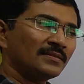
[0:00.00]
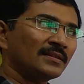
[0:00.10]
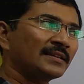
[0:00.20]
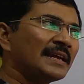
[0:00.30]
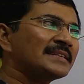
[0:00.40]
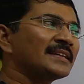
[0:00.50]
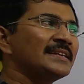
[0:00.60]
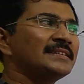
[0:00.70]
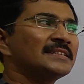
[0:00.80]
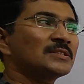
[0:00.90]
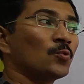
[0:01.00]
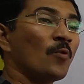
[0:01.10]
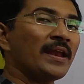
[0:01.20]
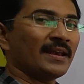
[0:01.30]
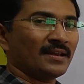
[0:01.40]
The great scientist
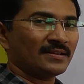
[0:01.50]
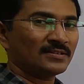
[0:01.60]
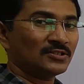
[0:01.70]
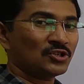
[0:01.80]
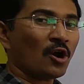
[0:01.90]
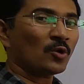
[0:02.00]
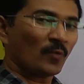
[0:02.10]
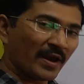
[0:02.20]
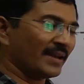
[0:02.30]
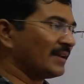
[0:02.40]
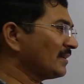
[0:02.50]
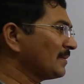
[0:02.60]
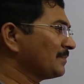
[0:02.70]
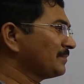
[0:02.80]
John Venn,